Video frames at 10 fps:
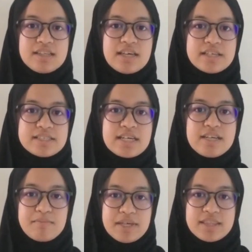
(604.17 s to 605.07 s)
their
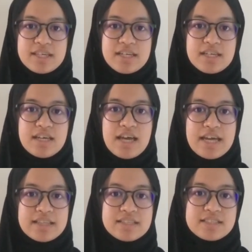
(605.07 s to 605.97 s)
study method,
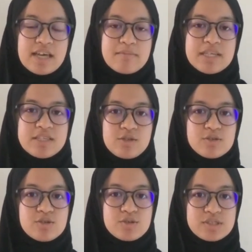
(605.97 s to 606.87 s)
and the time they
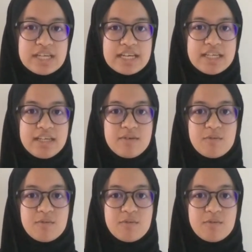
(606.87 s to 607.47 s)
choose to study